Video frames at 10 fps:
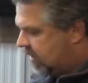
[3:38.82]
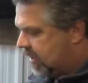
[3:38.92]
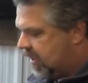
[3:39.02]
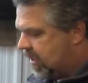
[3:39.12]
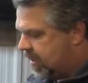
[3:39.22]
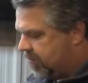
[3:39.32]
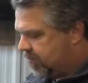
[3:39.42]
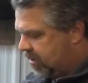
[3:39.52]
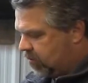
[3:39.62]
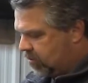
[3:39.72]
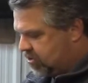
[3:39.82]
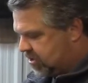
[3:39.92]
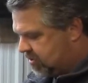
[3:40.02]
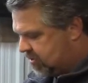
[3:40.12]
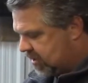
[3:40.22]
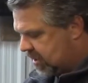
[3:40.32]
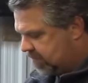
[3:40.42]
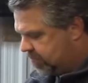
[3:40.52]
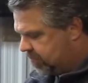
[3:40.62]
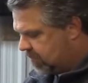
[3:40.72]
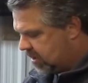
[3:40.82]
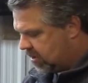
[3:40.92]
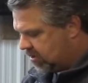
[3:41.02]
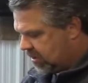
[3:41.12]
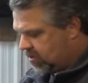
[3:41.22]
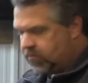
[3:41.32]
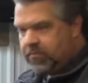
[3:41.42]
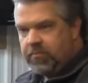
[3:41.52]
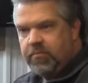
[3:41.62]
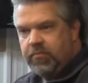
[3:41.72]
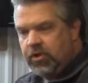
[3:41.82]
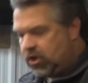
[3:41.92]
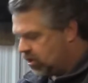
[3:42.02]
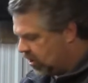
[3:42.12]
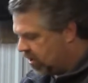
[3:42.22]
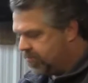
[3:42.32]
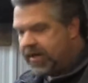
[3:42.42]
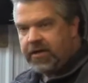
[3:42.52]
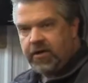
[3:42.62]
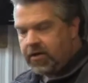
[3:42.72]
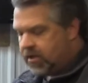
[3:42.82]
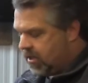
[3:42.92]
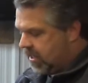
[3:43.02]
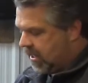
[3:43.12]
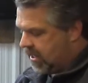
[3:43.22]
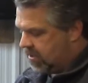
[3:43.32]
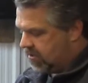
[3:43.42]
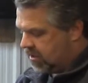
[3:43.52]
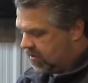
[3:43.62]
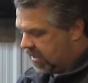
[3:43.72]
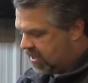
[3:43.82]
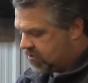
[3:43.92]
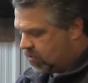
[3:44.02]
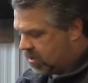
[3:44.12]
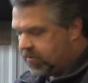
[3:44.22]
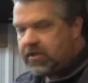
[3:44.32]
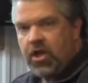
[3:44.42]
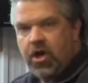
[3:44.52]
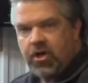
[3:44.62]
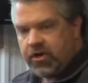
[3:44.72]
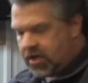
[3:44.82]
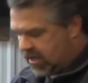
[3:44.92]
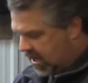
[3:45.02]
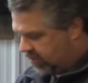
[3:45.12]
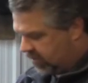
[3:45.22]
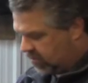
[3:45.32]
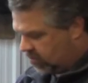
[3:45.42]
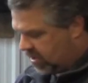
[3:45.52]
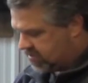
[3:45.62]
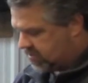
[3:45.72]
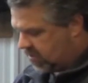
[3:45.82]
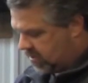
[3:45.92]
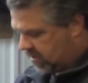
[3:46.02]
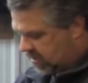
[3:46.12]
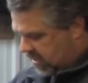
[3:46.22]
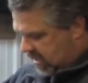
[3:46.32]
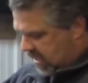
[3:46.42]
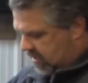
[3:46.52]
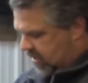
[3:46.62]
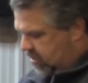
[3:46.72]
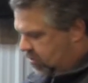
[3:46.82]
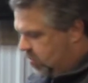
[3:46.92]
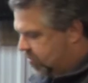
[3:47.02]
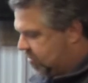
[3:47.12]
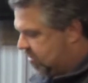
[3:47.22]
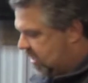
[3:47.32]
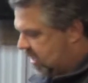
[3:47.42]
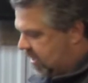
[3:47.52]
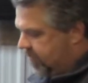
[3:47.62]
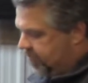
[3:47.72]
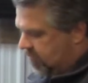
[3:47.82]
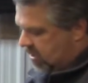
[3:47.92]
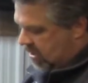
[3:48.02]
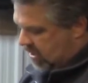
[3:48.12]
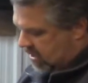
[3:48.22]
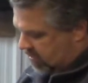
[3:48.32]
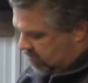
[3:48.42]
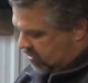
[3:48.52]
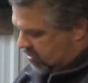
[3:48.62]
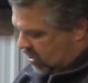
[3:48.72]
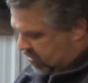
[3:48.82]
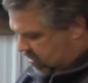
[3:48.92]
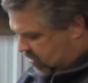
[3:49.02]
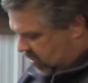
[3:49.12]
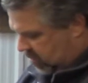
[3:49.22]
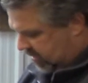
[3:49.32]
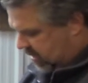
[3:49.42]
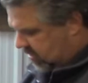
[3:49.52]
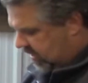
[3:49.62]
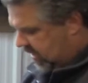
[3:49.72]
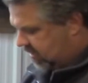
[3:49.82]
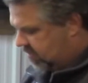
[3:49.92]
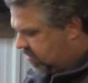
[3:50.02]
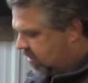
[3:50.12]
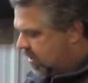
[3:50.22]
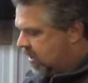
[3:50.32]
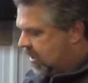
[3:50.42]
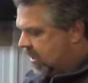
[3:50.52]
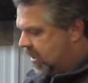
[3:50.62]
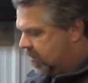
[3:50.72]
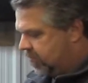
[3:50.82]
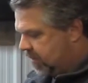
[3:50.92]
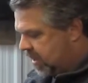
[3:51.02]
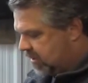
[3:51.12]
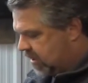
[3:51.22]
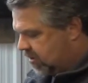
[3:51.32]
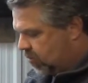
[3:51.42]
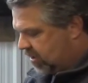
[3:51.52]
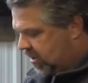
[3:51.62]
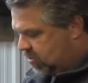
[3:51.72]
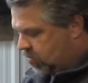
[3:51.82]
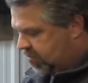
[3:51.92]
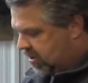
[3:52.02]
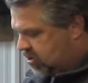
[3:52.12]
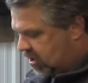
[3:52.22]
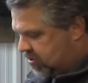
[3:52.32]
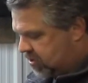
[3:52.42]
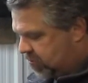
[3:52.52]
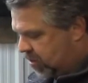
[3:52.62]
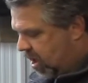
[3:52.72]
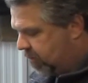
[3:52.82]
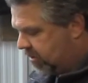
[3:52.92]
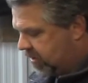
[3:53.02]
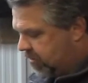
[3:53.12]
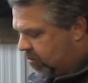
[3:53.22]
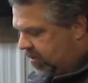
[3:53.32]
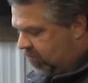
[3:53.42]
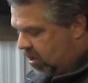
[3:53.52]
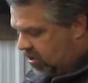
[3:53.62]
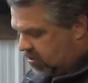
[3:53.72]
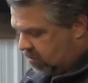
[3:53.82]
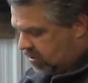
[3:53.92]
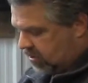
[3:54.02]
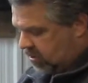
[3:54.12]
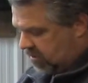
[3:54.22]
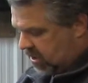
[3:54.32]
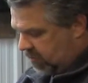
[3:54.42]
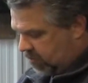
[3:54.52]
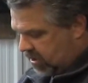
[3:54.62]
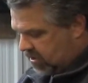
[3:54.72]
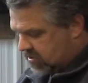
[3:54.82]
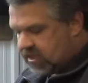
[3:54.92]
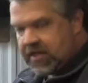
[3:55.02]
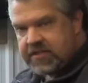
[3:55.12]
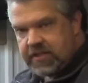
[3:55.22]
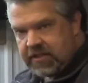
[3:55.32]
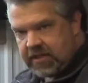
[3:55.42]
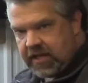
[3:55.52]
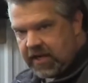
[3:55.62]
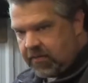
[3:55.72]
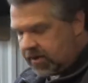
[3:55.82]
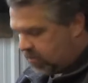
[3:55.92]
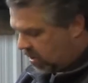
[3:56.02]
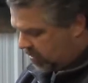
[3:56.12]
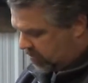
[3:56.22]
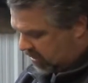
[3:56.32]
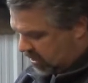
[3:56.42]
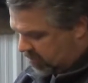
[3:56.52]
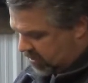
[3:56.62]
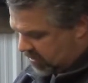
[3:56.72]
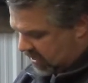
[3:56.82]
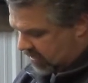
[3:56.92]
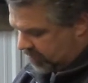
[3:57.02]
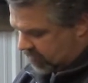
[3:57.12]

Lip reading: it will just it'll look a lot better and last quite a bit longer, not having the rust on it. And then you'll see these will all be cleaned, and then the rings will be adjusted properly. But we've gone to a little bit upgraded size. I think the camera can probably pick up on that.